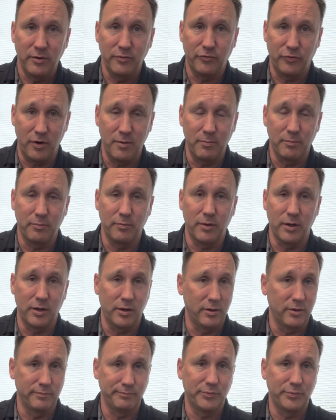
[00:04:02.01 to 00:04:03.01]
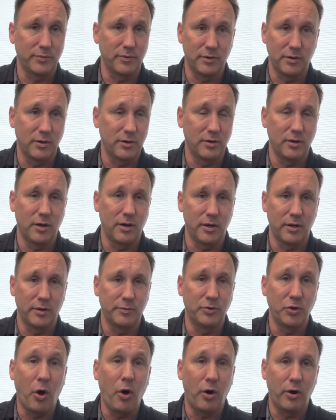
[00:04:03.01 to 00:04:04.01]
from a
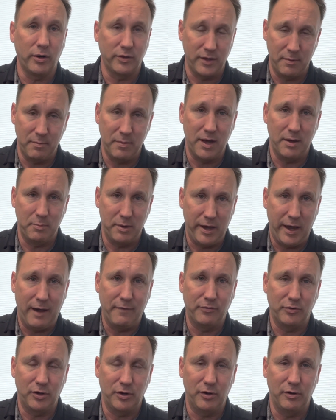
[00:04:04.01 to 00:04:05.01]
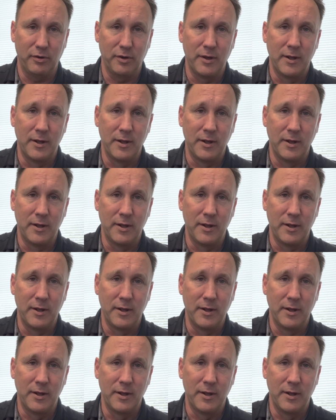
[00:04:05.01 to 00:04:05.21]
dog that might be after you.